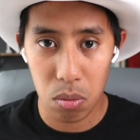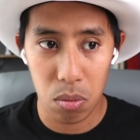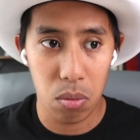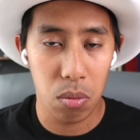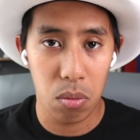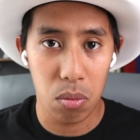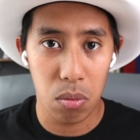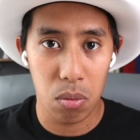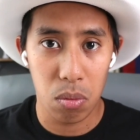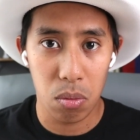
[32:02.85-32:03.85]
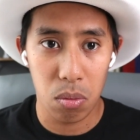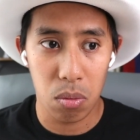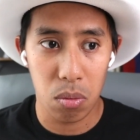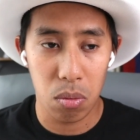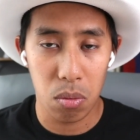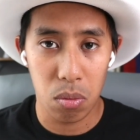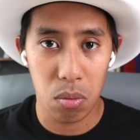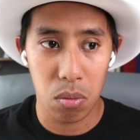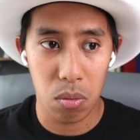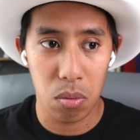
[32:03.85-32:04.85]

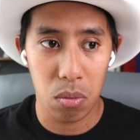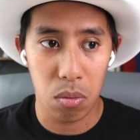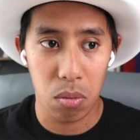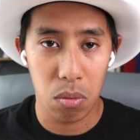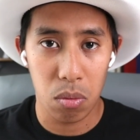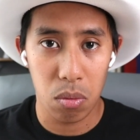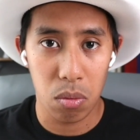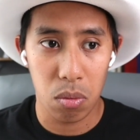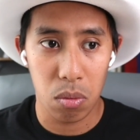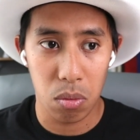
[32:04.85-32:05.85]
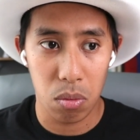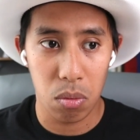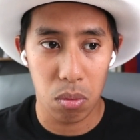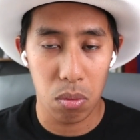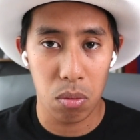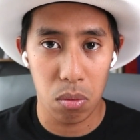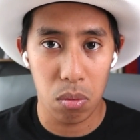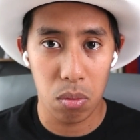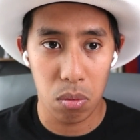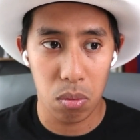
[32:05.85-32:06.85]

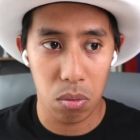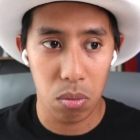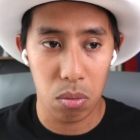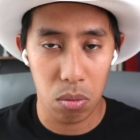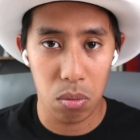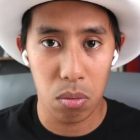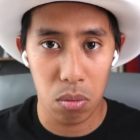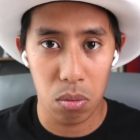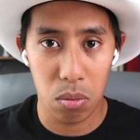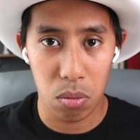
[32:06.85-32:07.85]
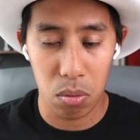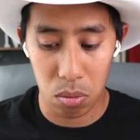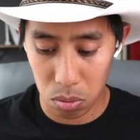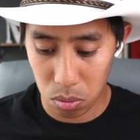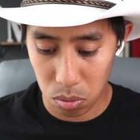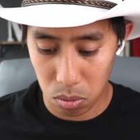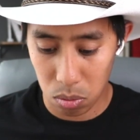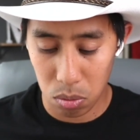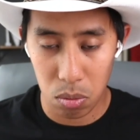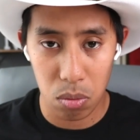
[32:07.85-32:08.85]

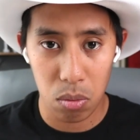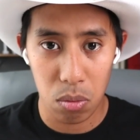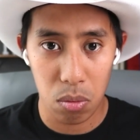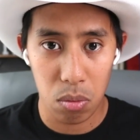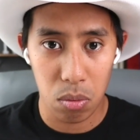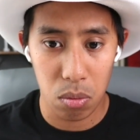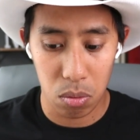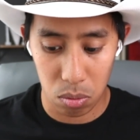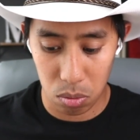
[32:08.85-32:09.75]
(not speaking)